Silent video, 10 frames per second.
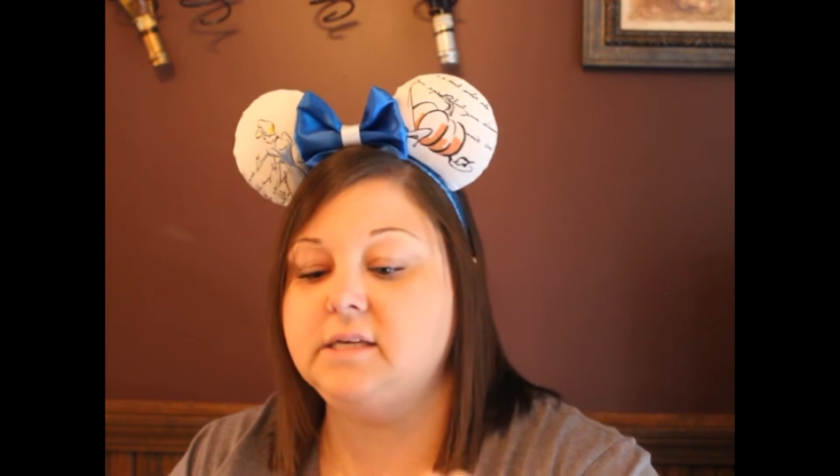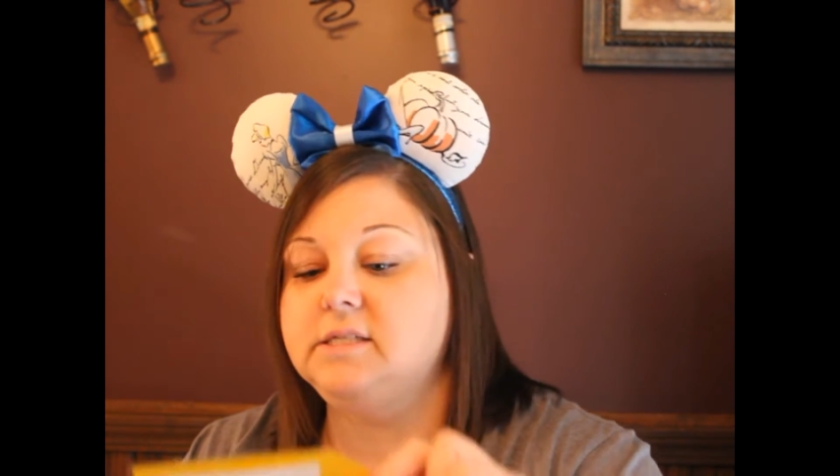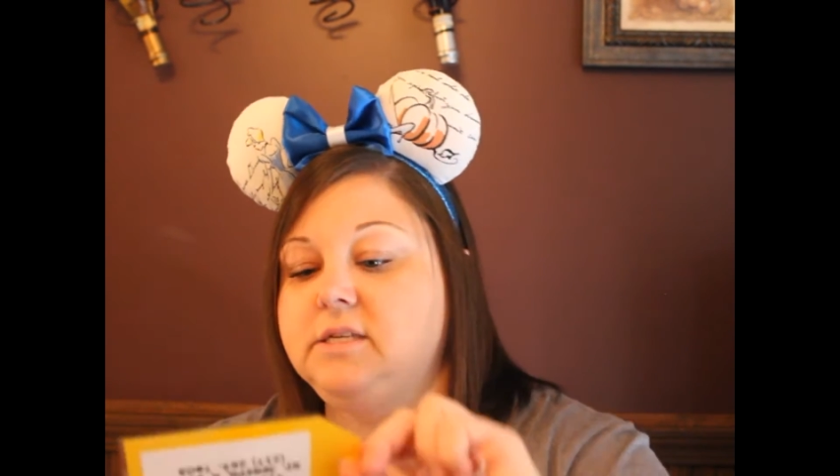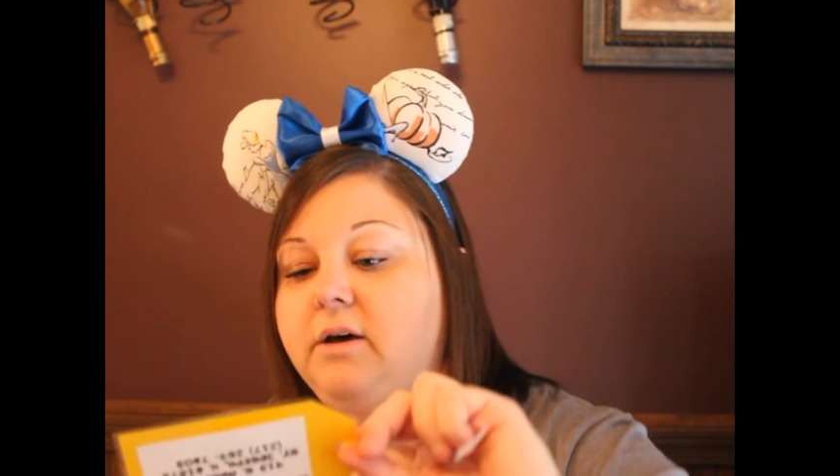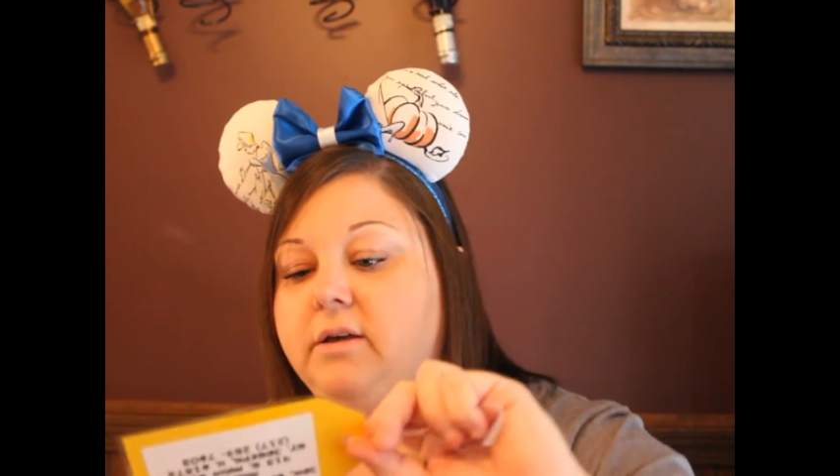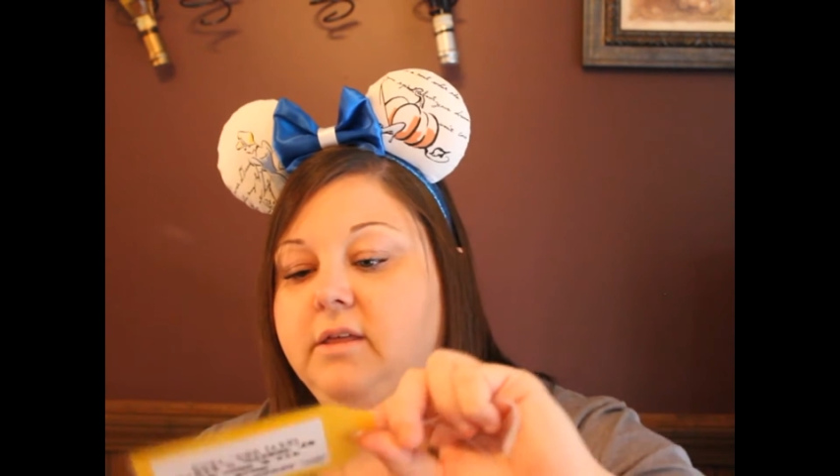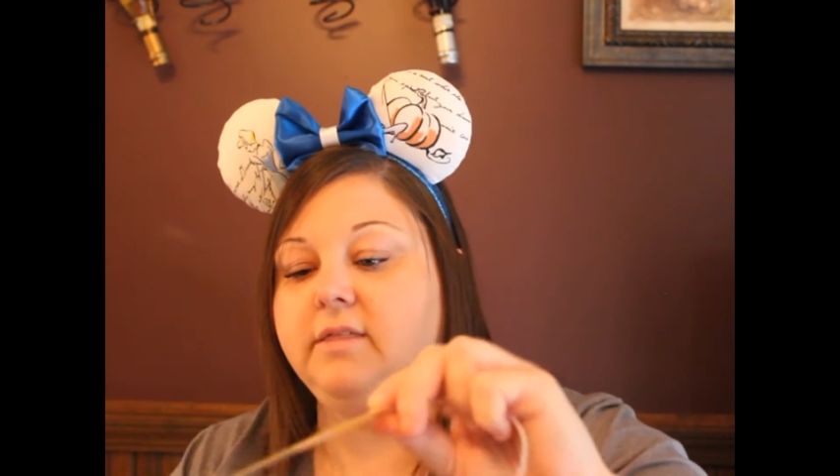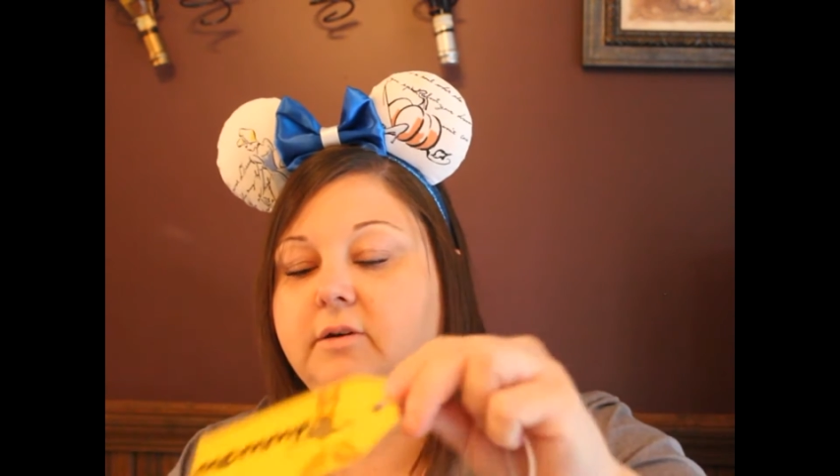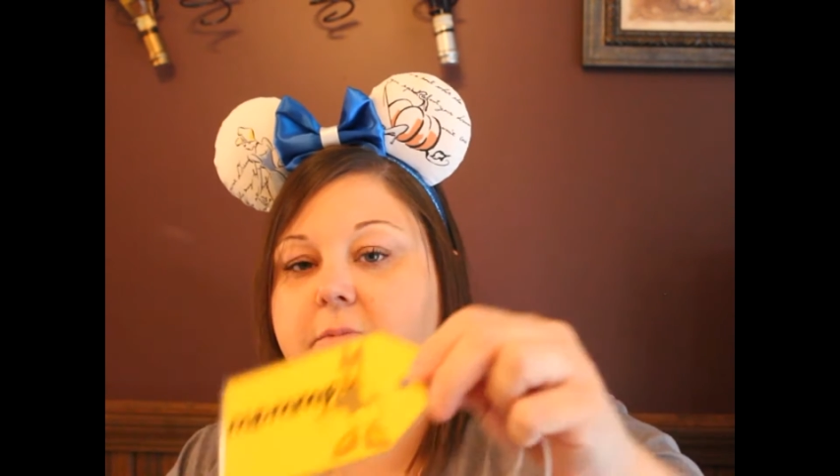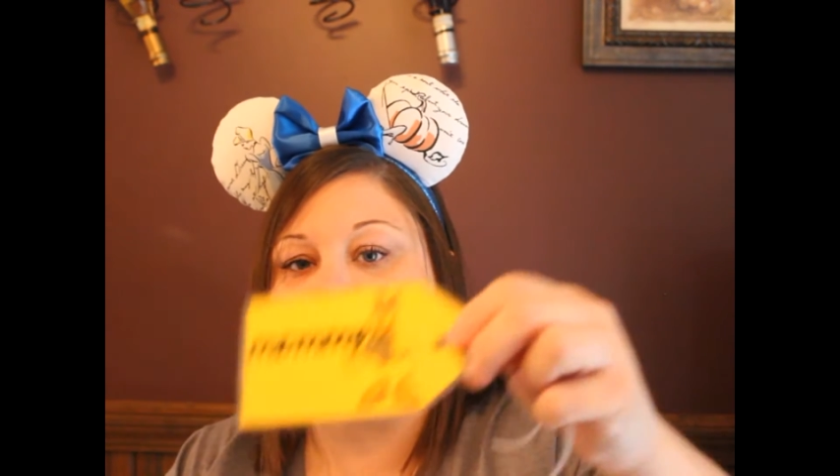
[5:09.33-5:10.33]
so I thought
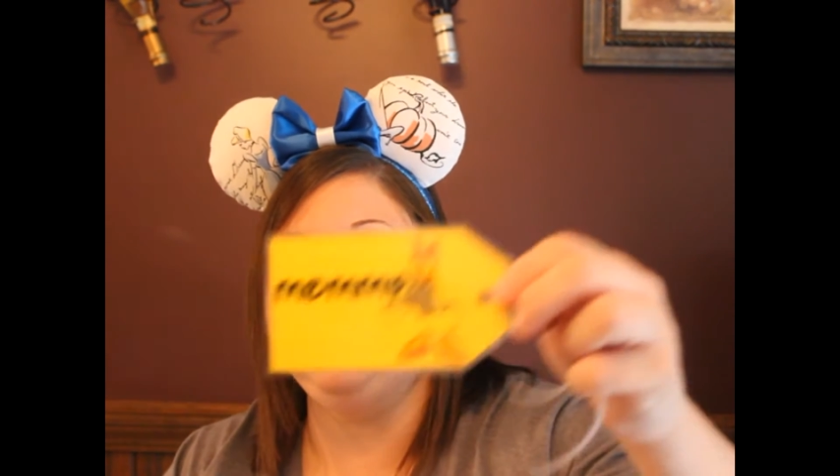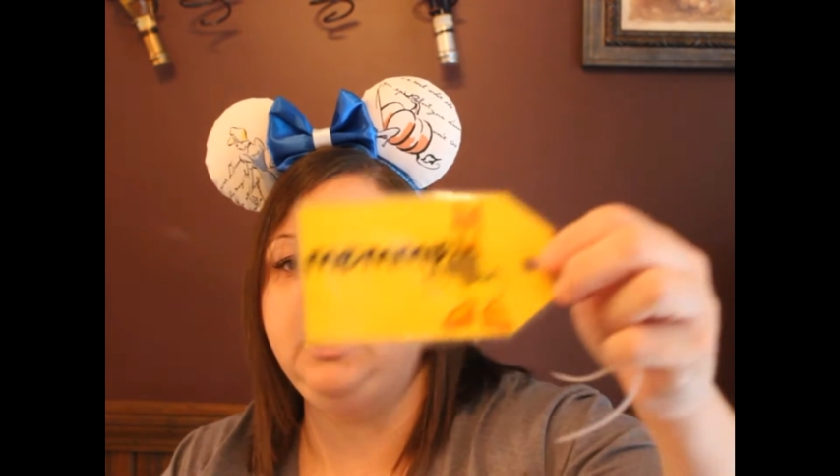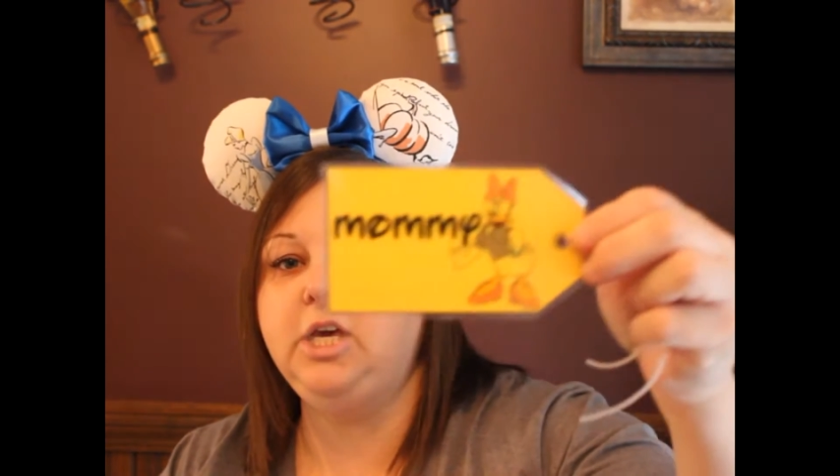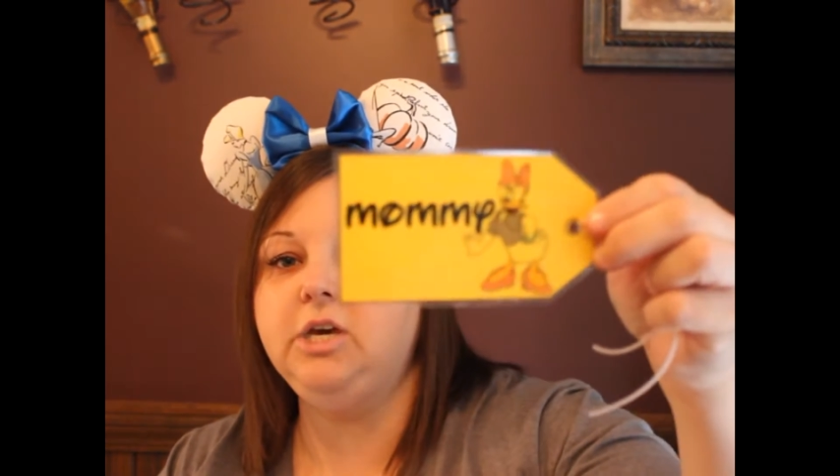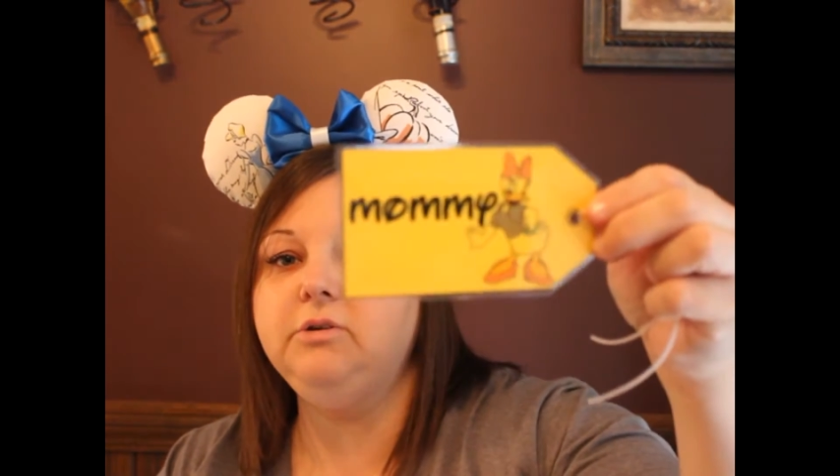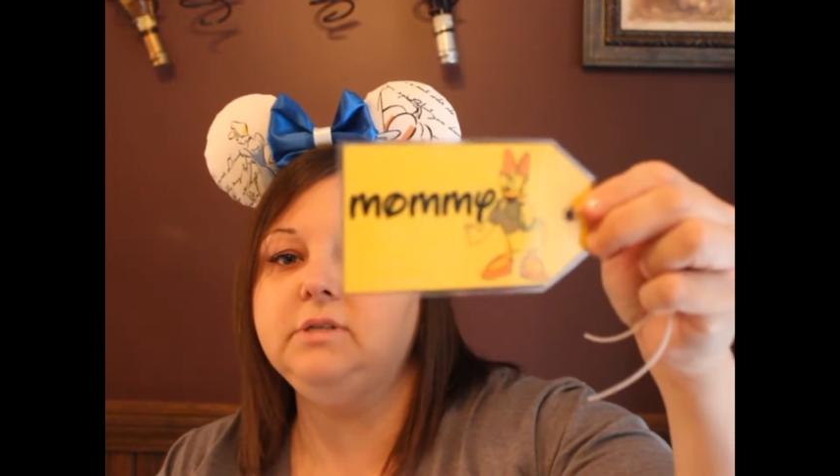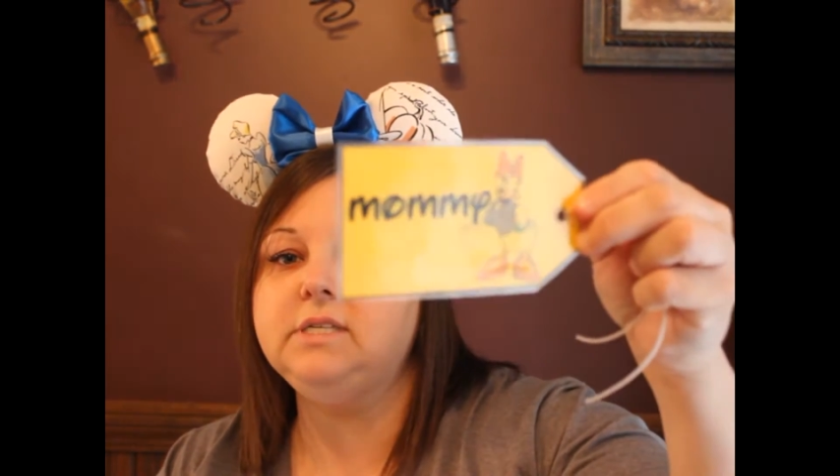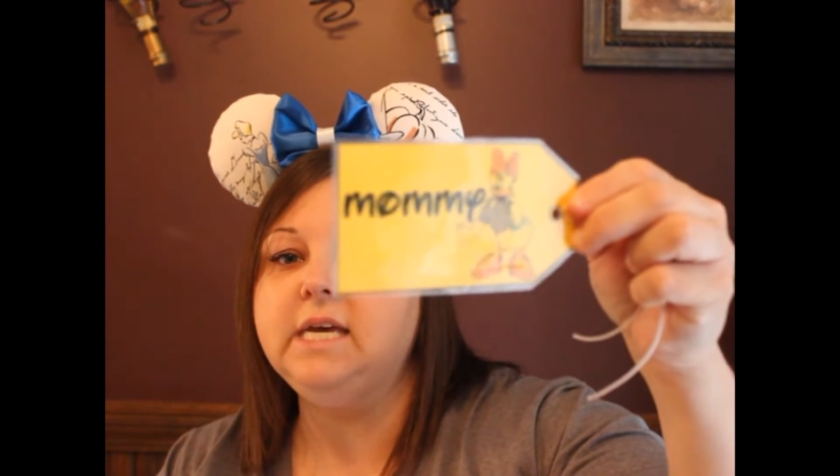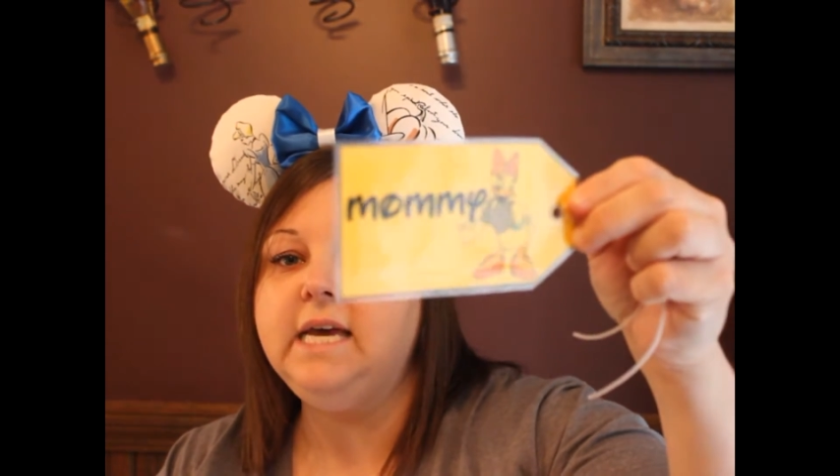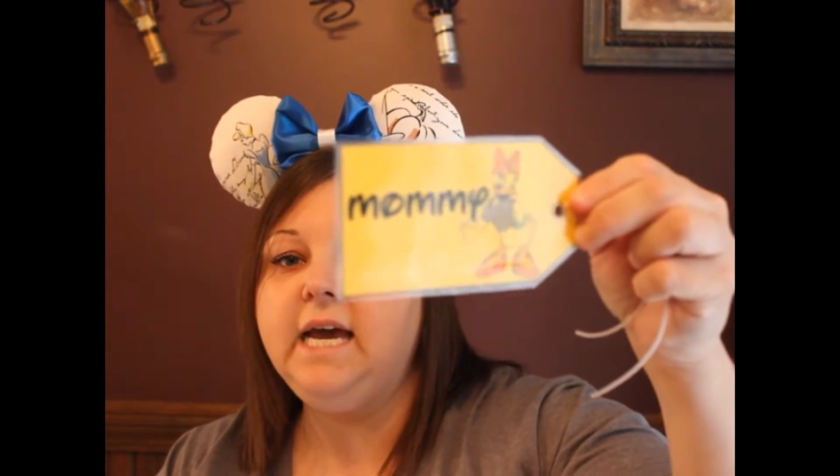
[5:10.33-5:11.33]
that would be really cute.